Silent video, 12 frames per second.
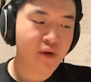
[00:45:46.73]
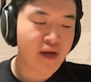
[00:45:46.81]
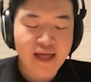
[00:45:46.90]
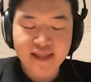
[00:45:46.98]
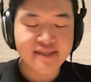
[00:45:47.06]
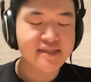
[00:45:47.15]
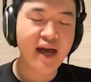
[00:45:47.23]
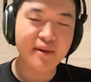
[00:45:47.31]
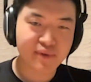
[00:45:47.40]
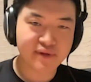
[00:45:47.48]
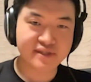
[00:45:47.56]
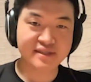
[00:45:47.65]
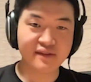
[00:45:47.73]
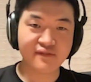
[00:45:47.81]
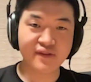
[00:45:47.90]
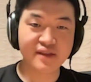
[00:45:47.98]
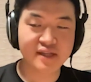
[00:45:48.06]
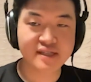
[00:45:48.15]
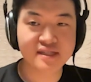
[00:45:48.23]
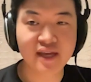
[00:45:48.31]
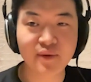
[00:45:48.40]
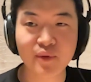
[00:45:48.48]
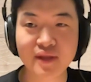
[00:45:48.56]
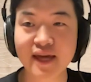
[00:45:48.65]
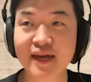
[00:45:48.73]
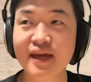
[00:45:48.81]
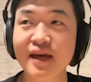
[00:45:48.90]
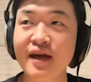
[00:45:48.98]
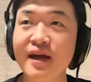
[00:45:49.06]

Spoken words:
at least I personally felt this thing where like